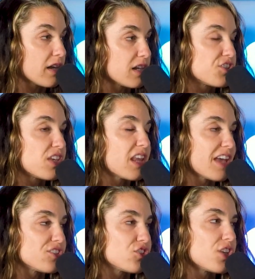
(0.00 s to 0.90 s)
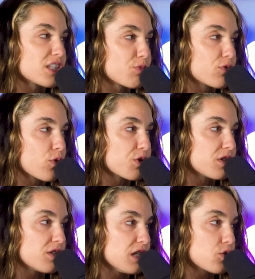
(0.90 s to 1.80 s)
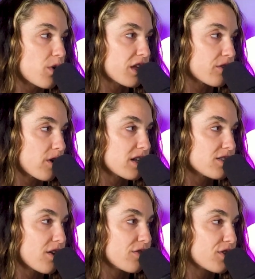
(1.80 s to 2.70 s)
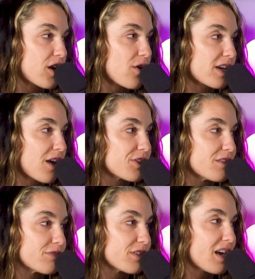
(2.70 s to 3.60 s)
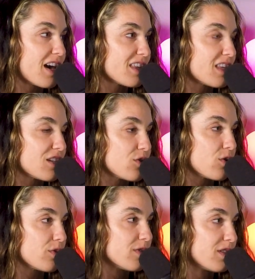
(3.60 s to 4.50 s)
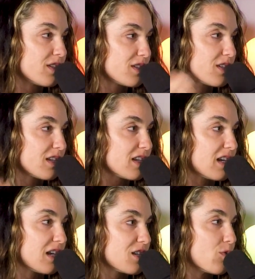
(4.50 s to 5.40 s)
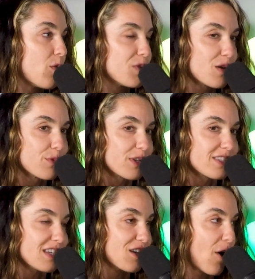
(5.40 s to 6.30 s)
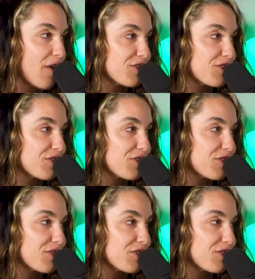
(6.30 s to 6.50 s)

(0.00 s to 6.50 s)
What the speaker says: and it ends just before D23. So if you're going out there for that, then you won't be able to see it. You'll have